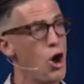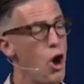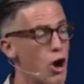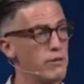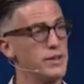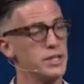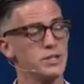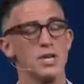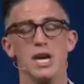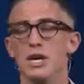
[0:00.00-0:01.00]

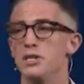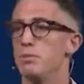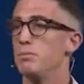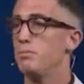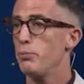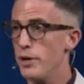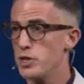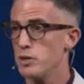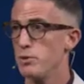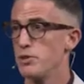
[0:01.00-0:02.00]
harvest some
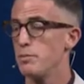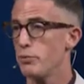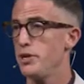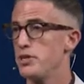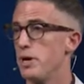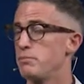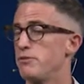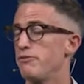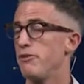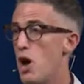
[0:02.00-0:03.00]
principles and precepts
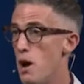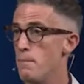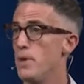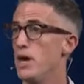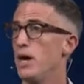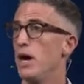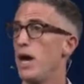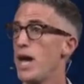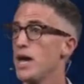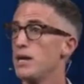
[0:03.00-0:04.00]
from
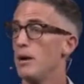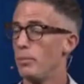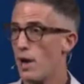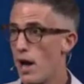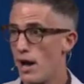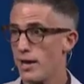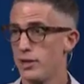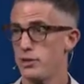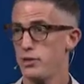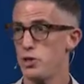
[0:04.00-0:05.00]
and apply
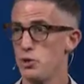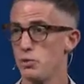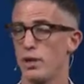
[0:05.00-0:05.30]
to.